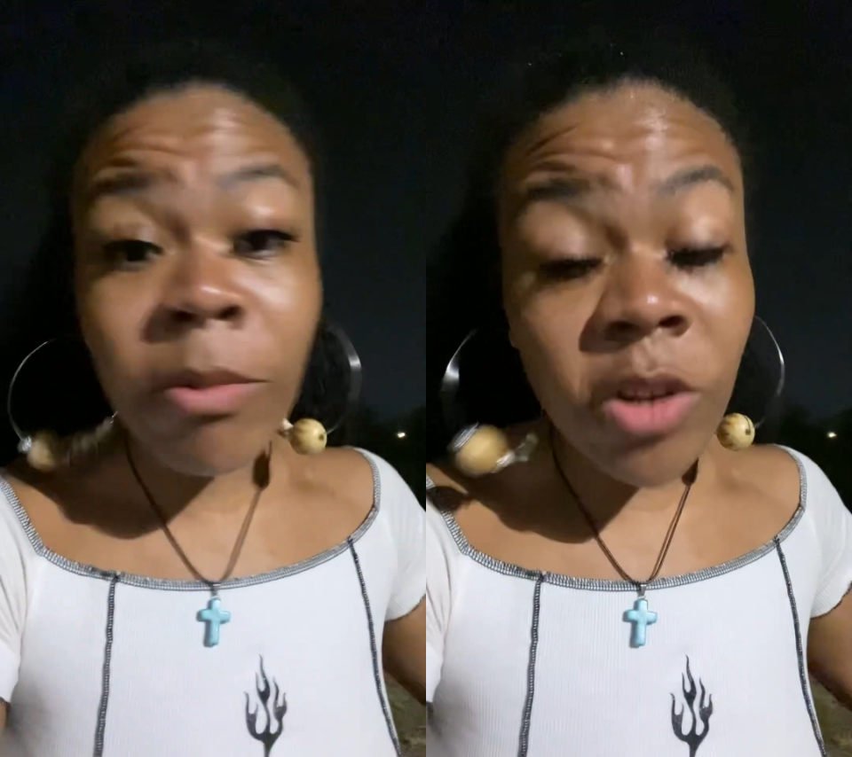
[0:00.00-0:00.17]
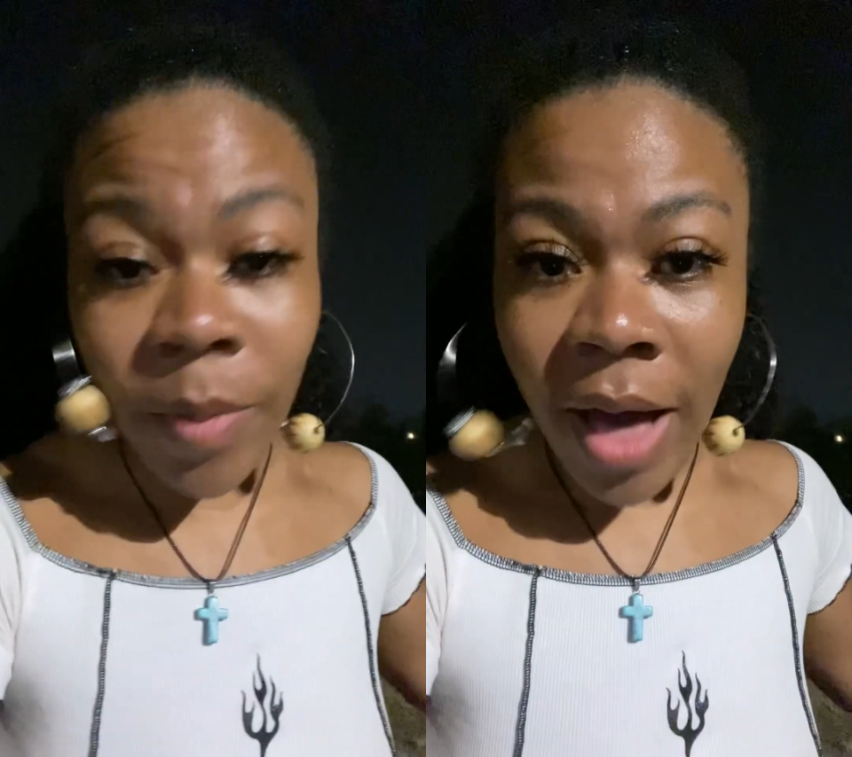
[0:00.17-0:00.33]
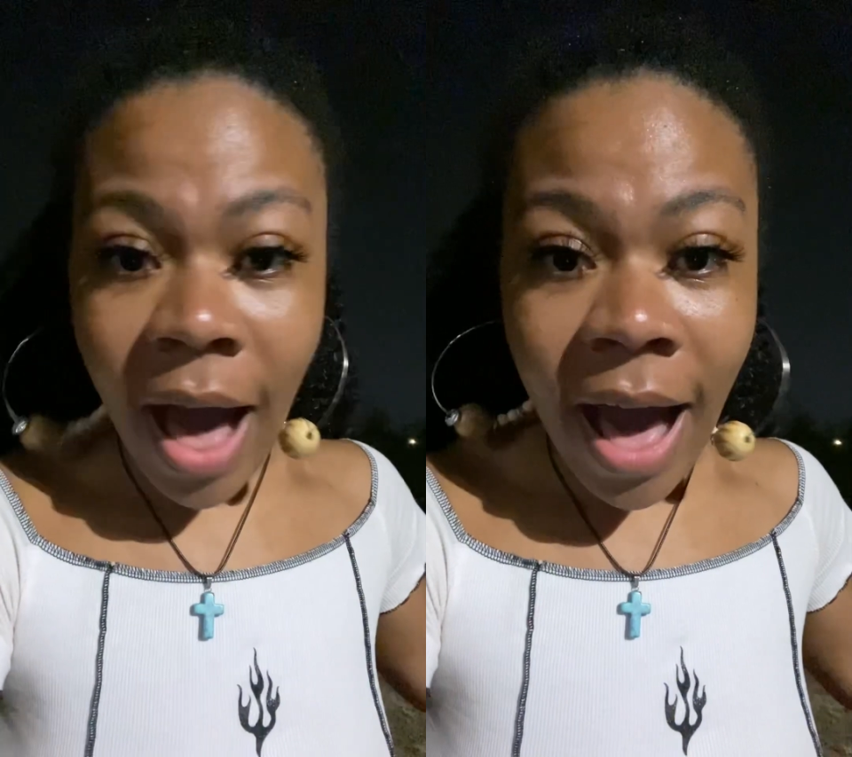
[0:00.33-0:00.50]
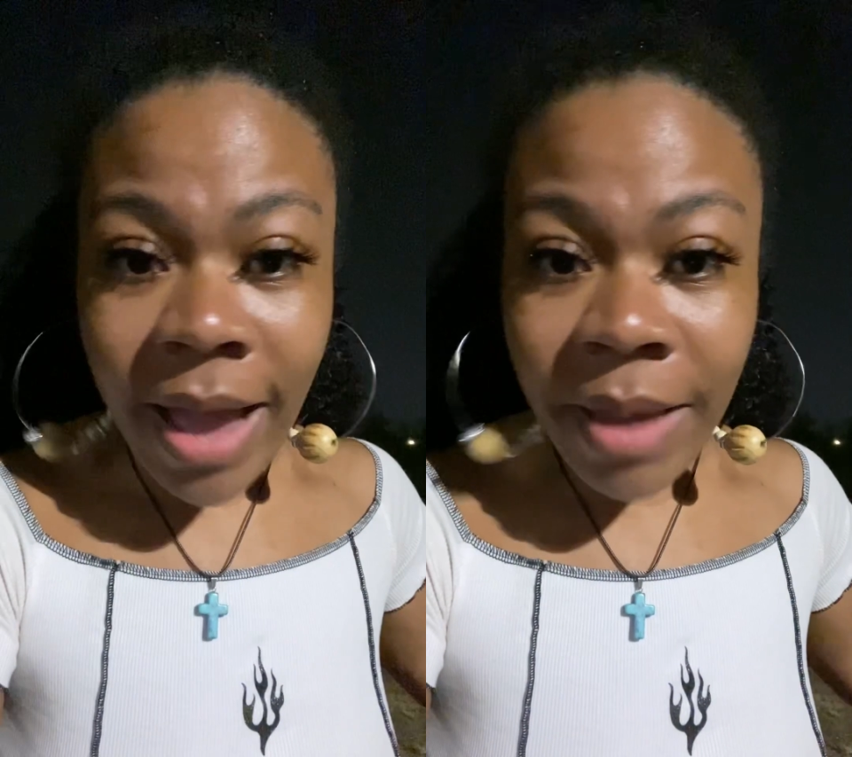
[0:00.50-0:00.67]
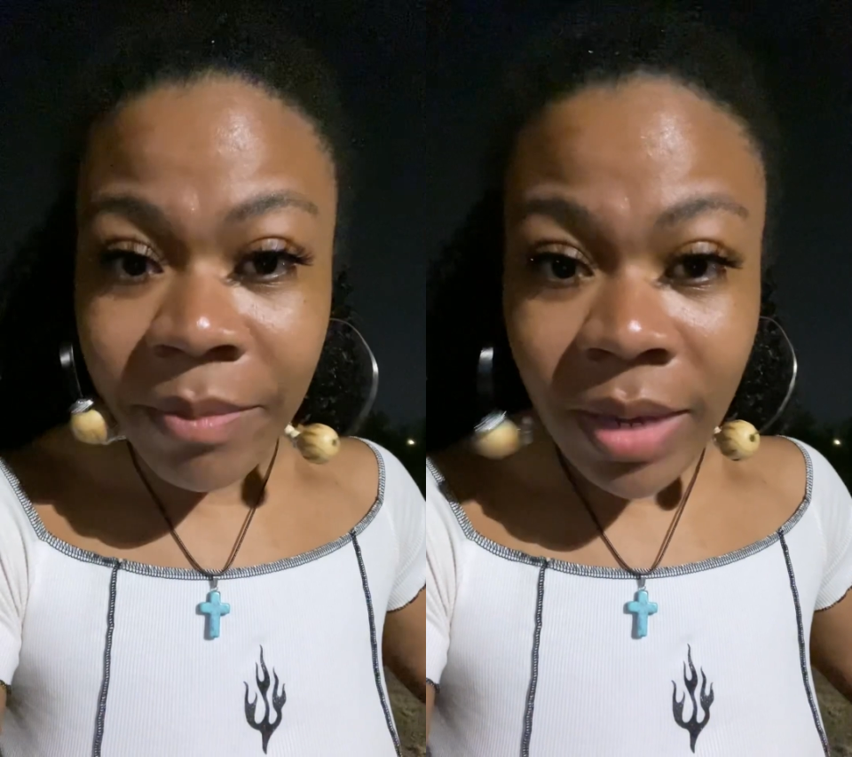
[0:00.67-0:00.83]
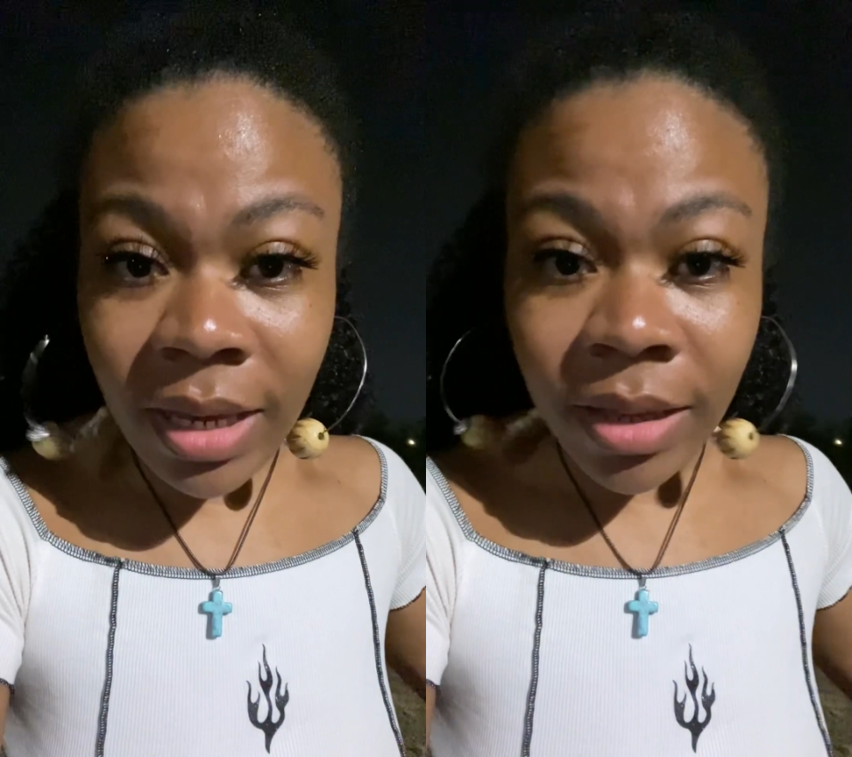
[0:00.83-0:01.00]
are behind
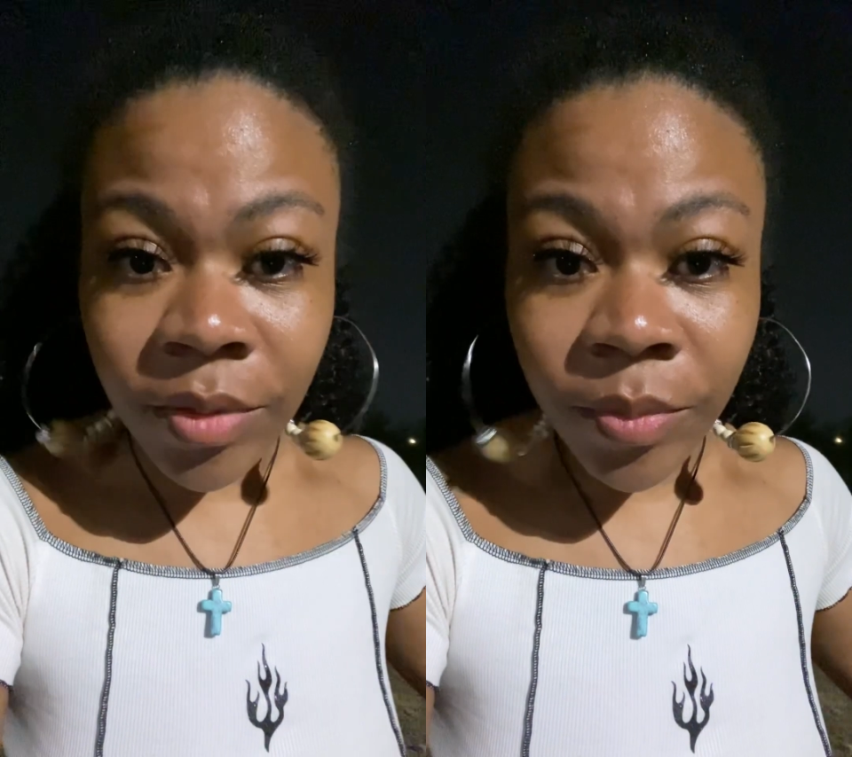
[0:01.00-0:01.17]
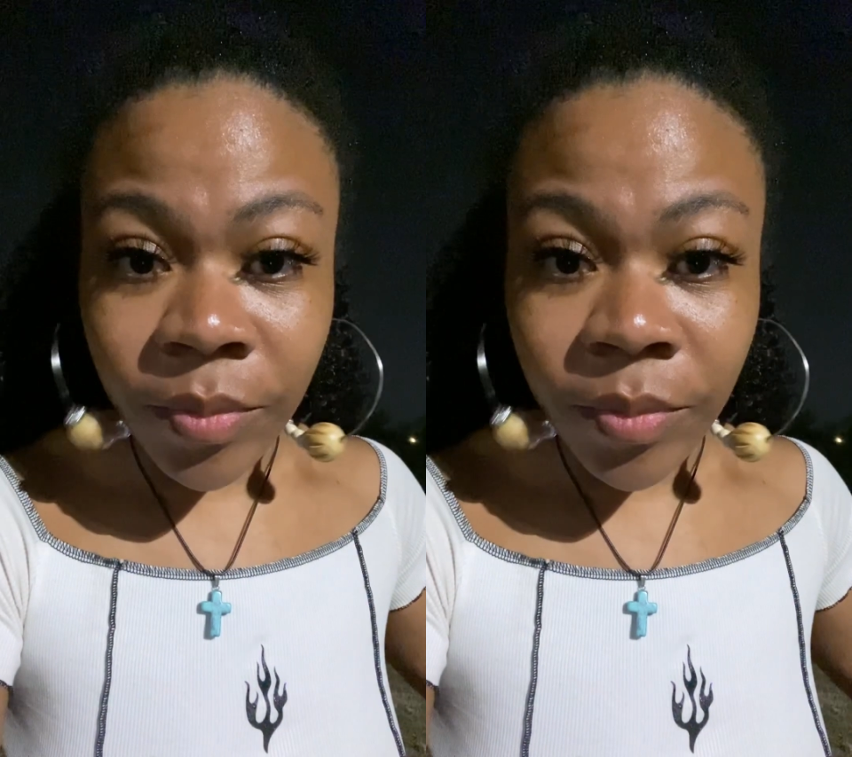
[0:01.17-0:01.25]
me.